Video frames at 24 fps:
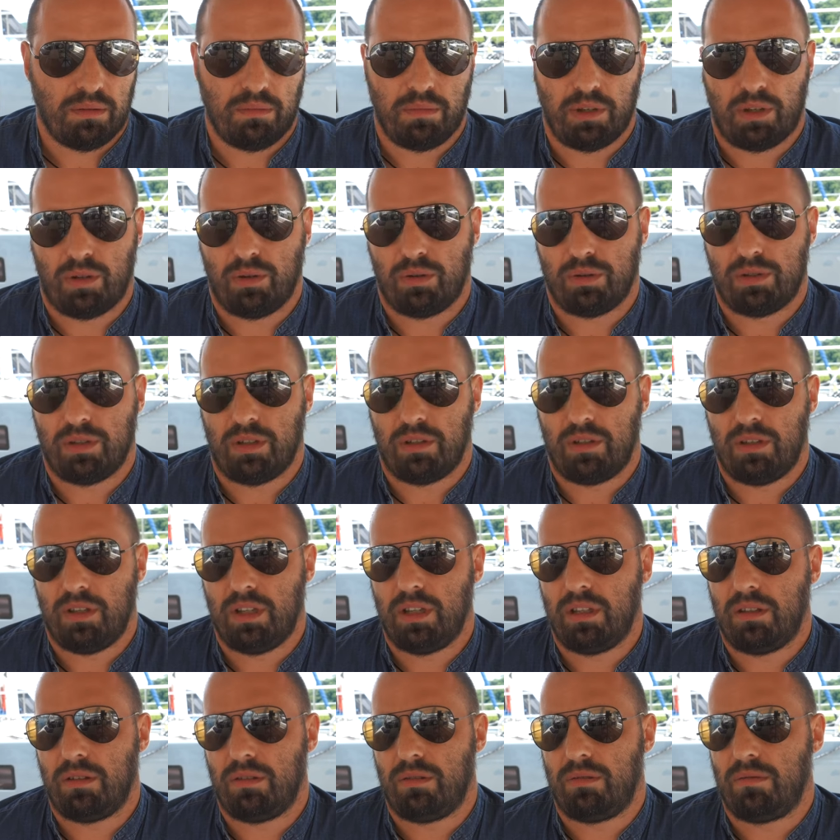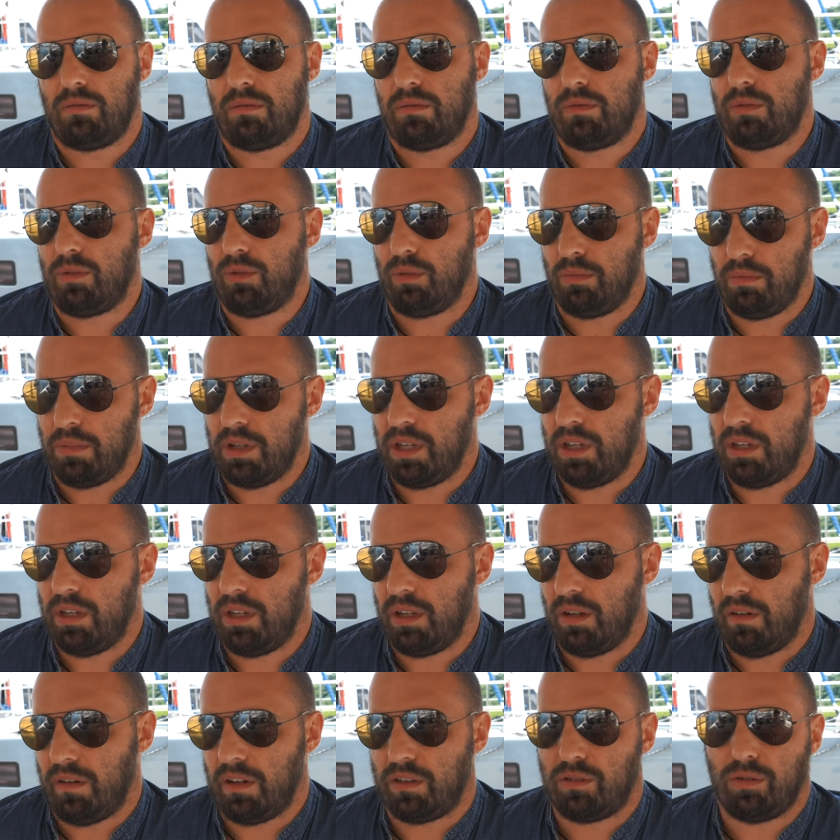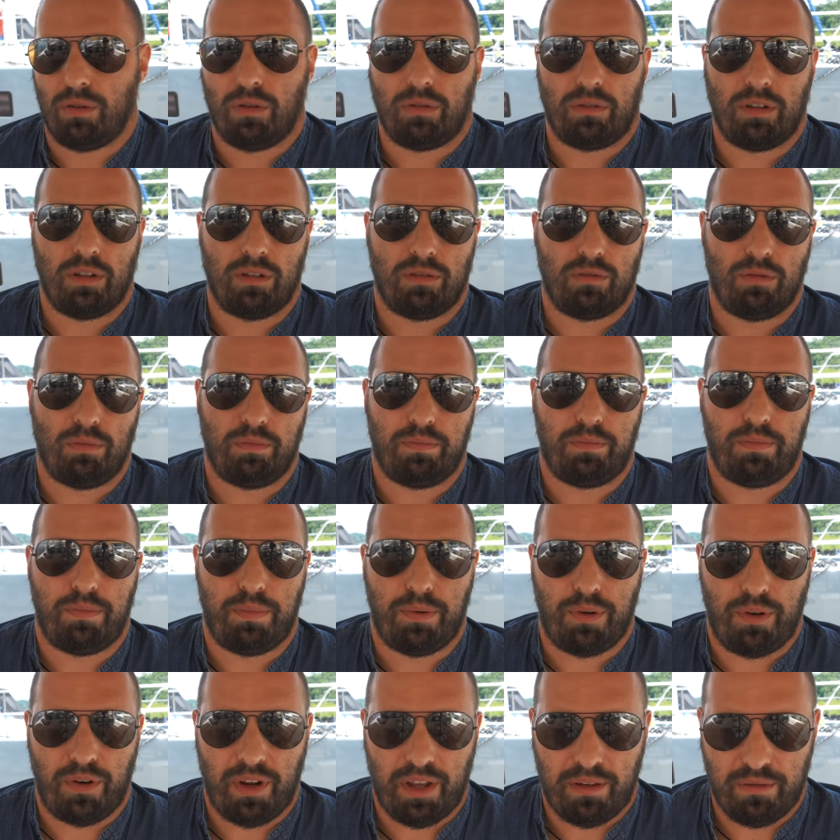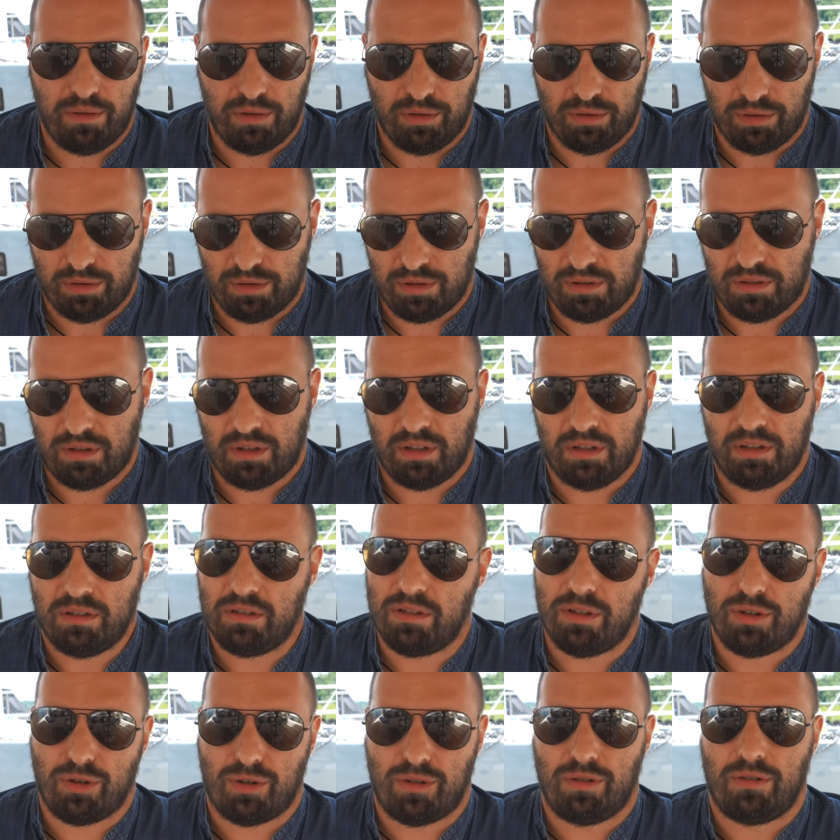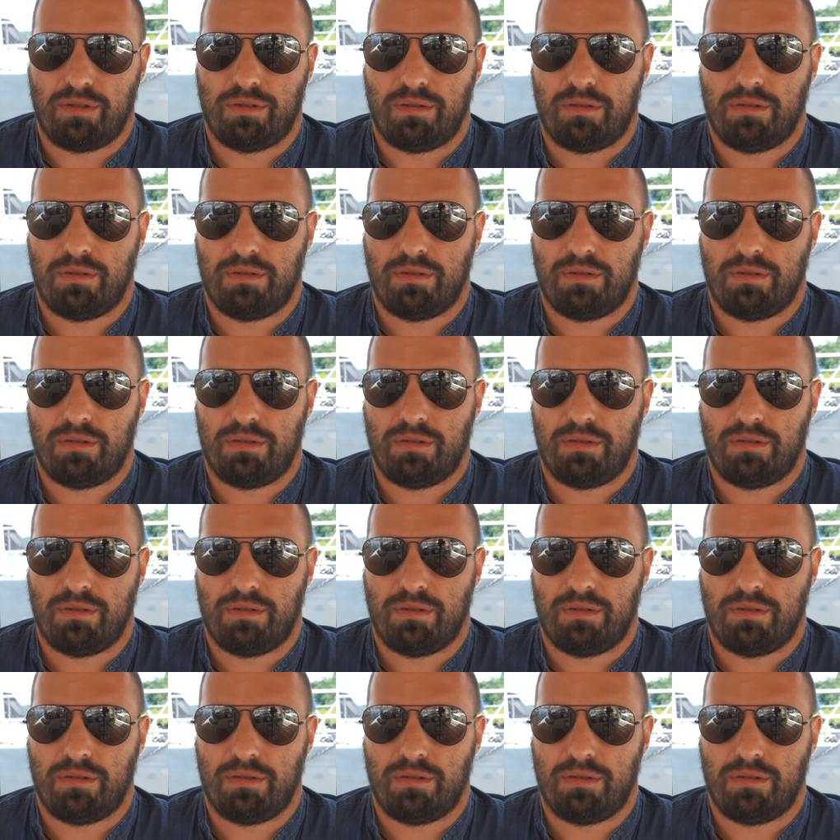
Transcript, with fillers: because it need to be returned to previous condition.